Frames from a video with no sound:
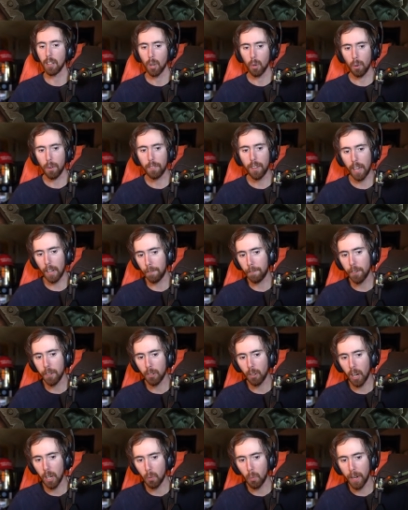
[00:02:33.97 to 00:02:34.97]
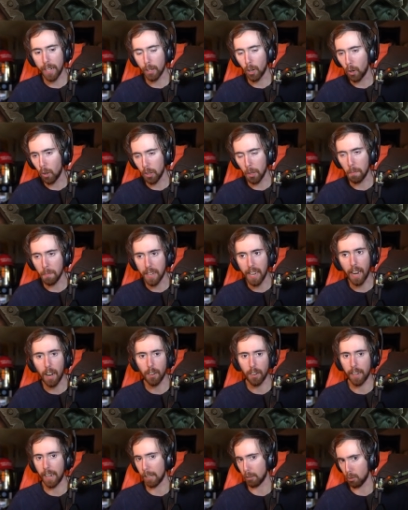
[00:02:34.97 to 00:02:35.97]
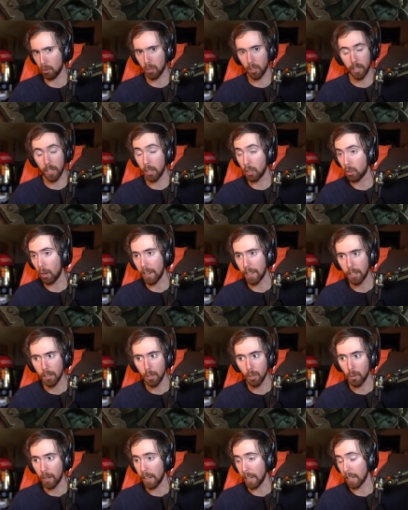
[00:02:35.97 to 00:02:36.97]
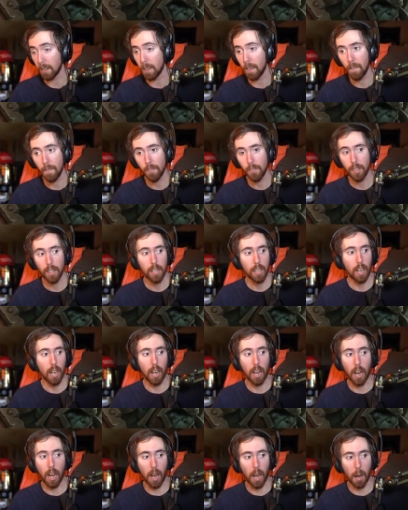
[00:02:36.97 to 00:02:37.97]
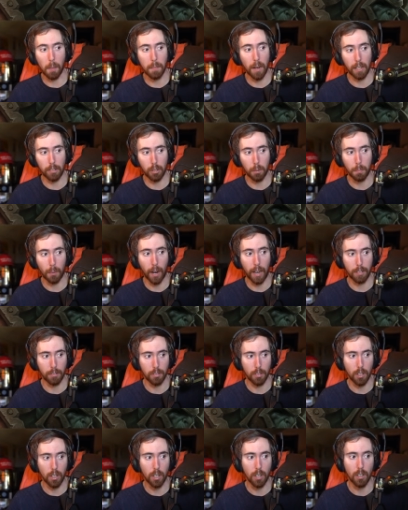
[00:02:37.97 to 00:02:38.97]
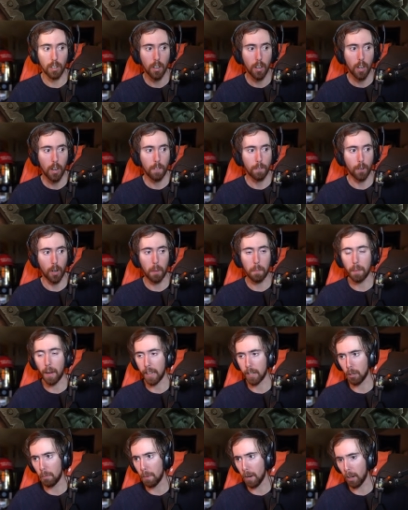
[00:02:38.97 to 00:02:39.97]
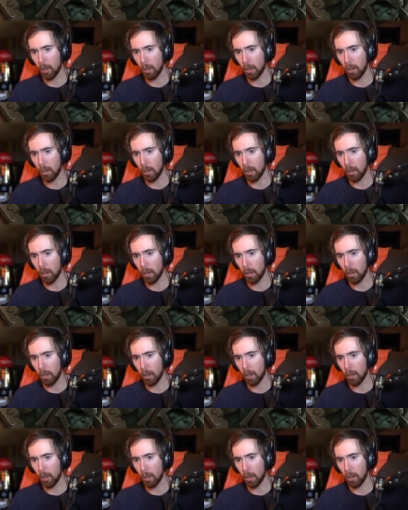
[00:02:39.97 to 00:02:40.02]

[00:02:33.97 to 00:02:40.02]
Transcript: We've got to figure out a way to hold him down, and that's what they're going to try to do. Hey, uh, I'm not surprised at all. Farm Battle Bear